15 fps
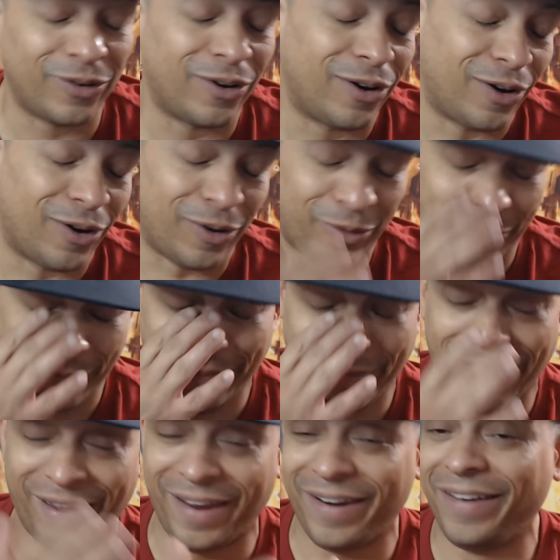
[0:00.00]
Oh,
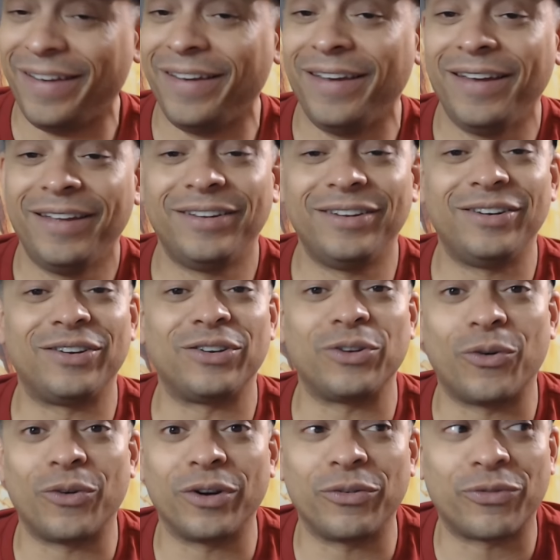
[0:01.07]
man. This is
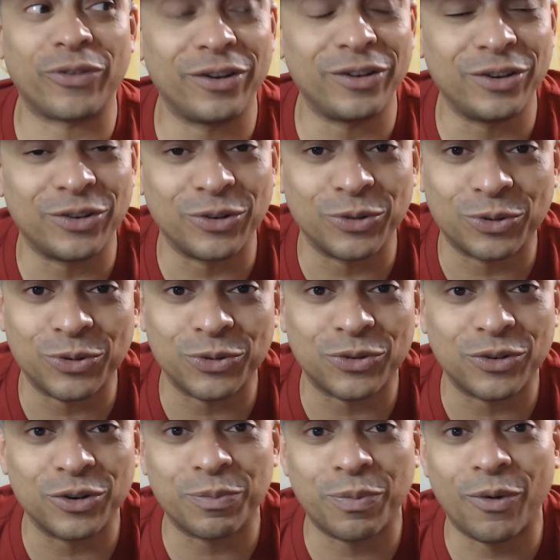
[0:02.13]
your only friend. He's YouTube
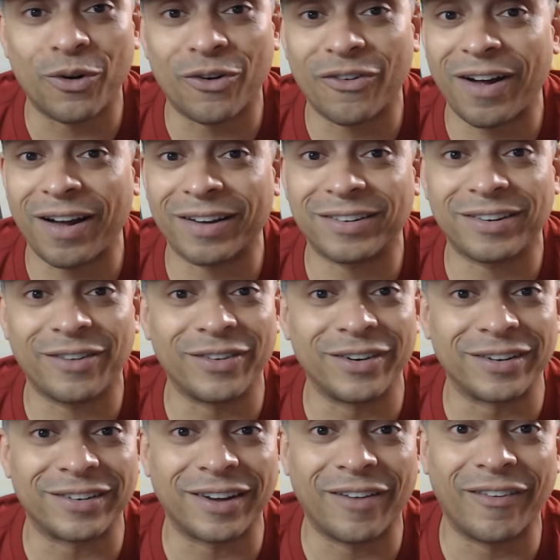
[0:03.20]
Streets Porter Rock
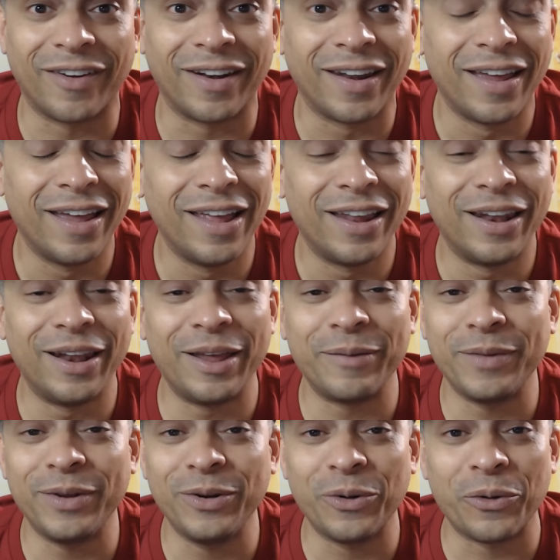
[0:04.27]
77. Let
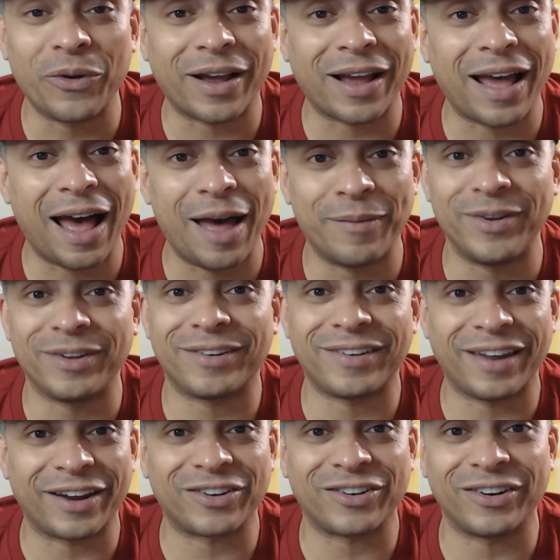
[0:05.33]
me know in the comment
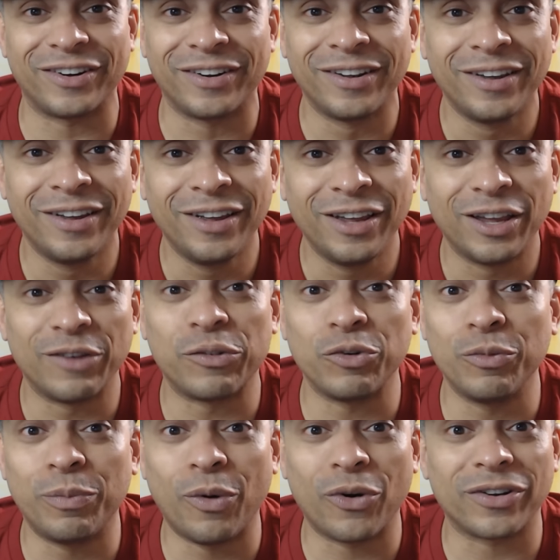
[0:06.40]
section if you
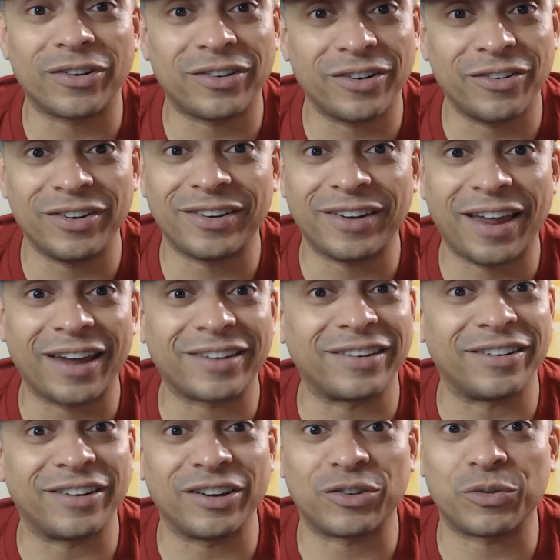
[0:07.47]
bought a Series X
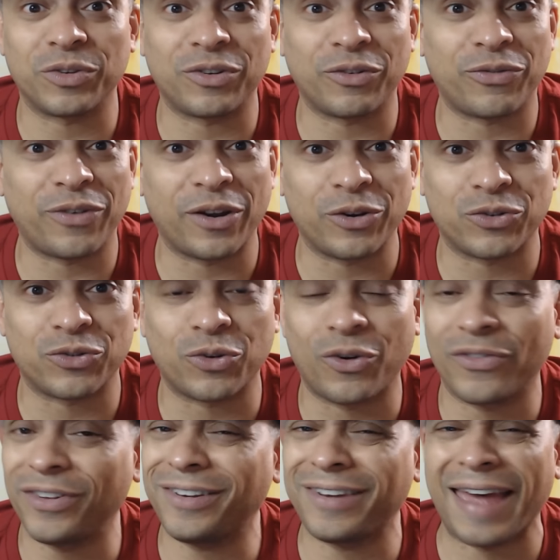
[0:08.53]
and this was the final straw.
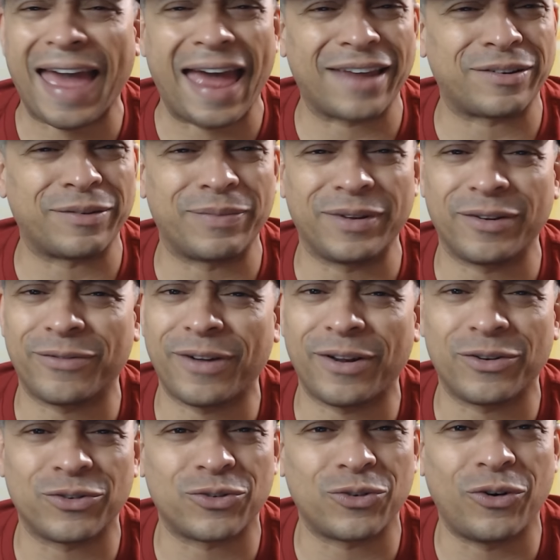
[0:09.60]
This has to be the
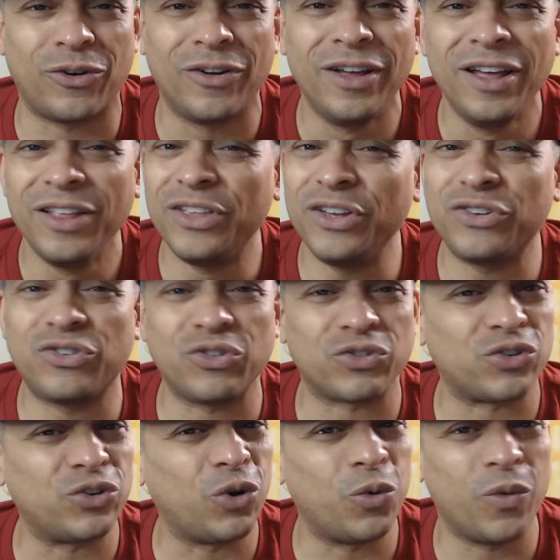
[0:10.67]
final straw. There's
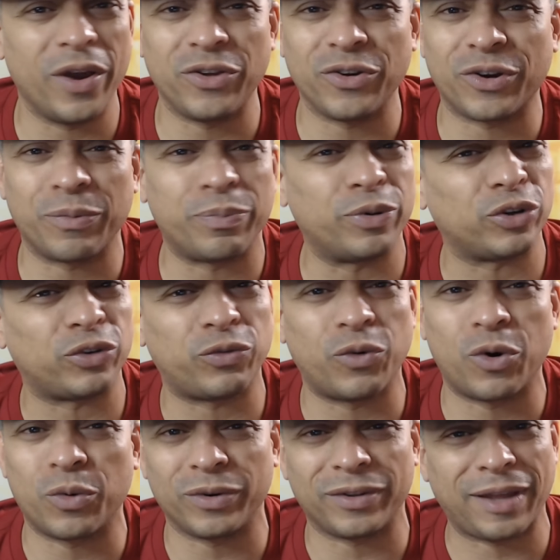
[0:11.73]
just no way you could push
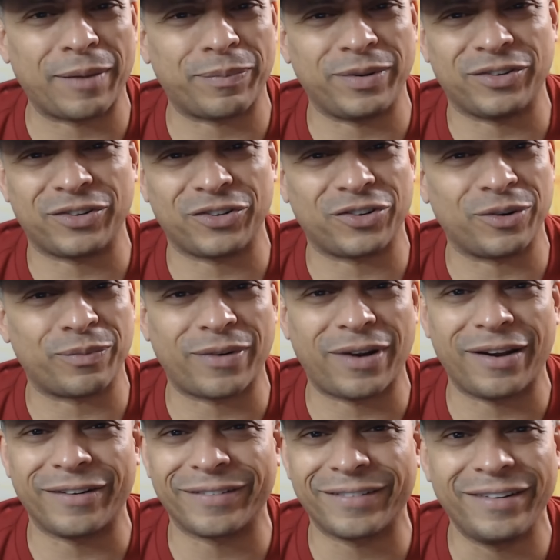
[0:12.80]
forward with that piece of shit
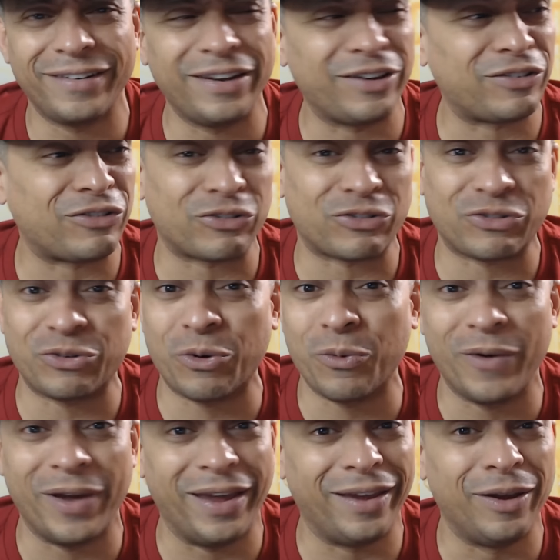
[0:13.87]
product. There's just no
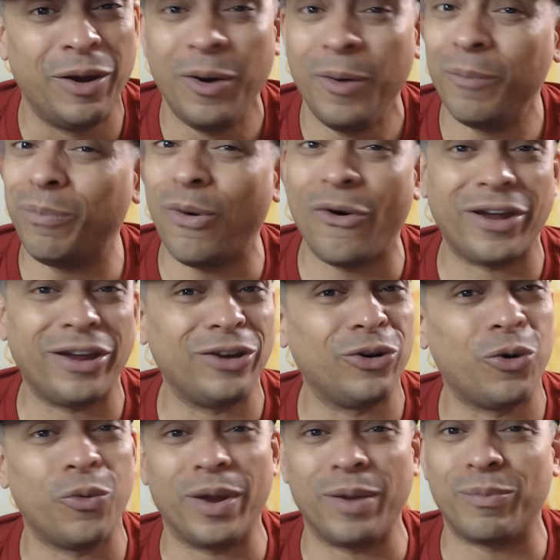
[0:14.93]
way. Boy, ain't no
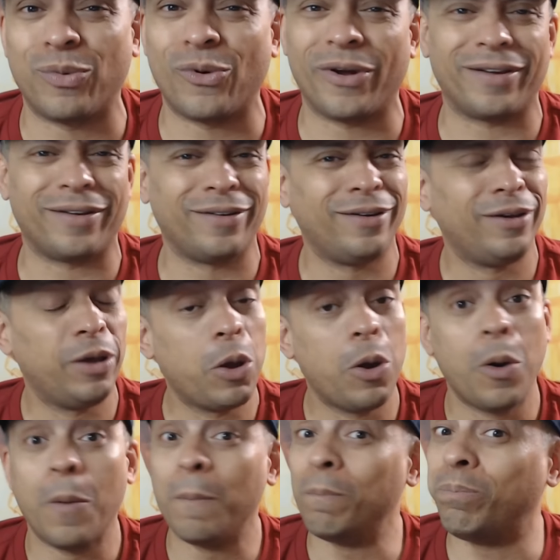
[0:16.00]
way, boy.
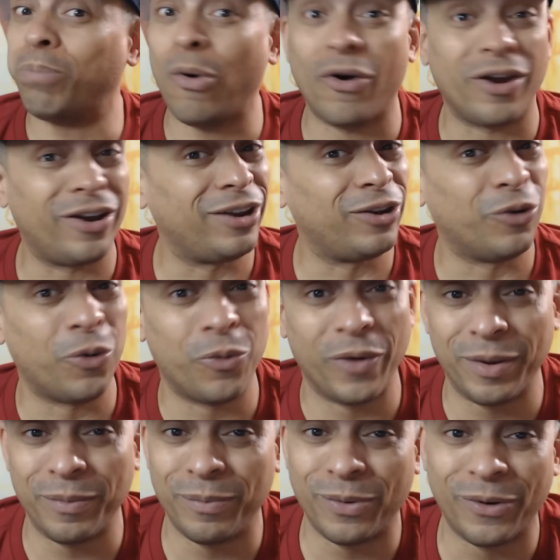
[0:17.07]
Boy, ain't no
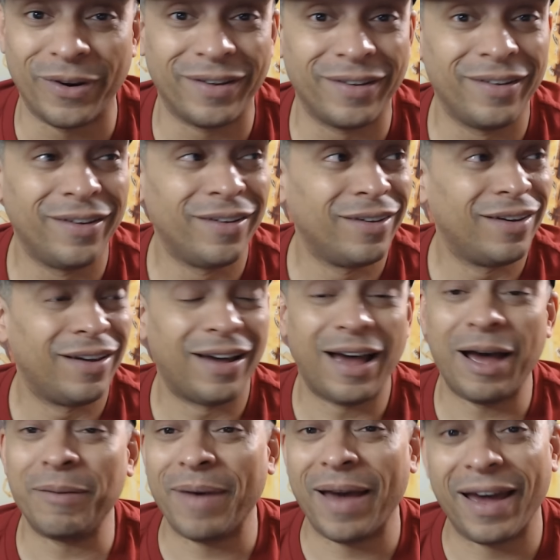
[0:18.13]
way, boy.
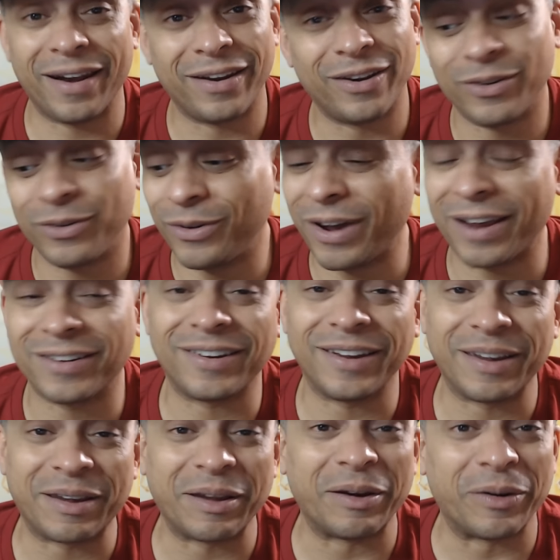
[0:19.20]
I'm out of here. You guys
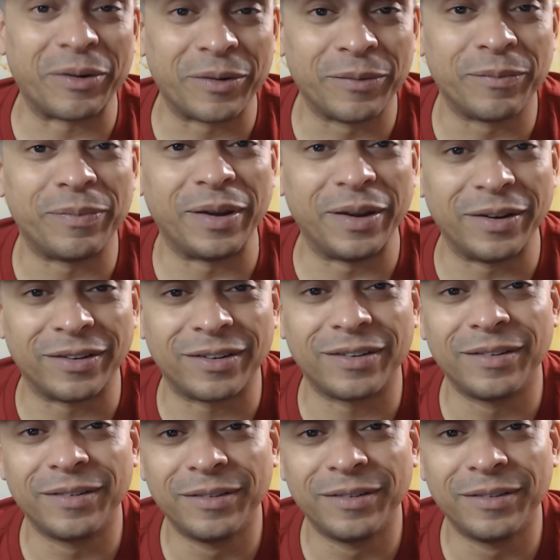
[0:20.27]
take care. Peace.